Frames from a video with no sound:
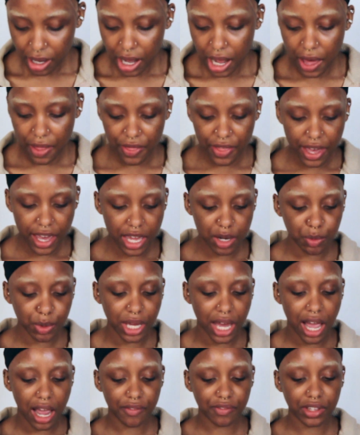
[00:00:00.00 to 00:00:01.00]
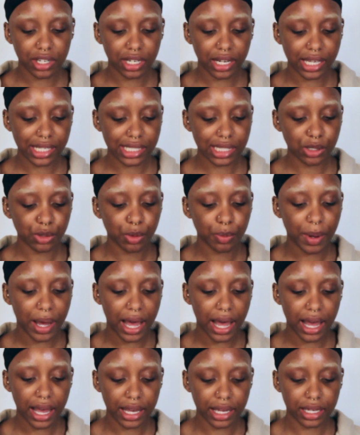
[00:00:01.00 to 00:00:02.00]
And then we have the nice little
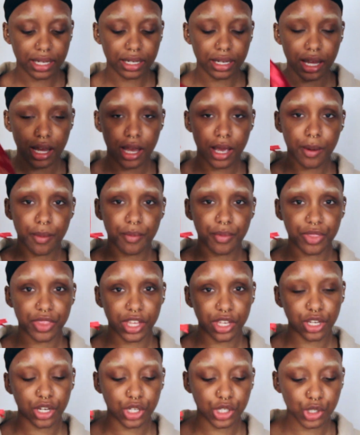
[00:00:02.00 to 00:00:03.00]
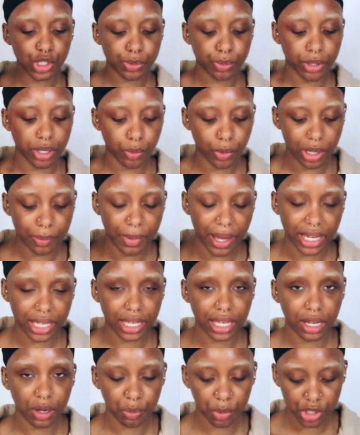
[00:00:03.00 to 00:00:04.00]
bag that you can use to put your wig
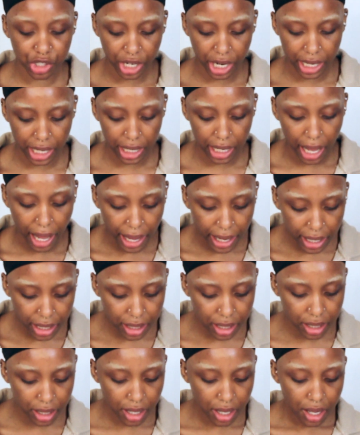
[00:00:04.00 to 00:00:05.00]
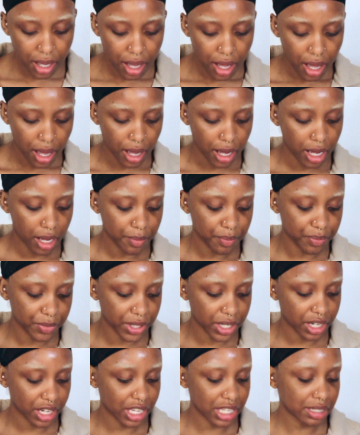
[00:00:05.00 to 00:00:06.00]
back in, which I like,
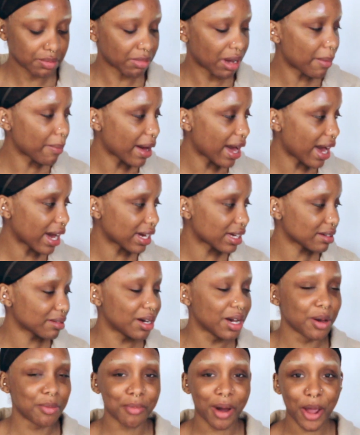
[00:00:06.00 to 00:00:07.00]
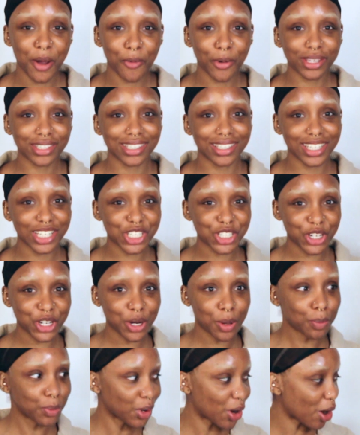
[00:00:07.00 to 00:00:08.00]
because my wigs are literally in
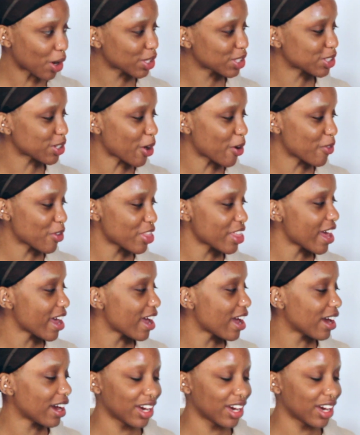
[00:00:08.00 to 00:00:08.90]
a box over there.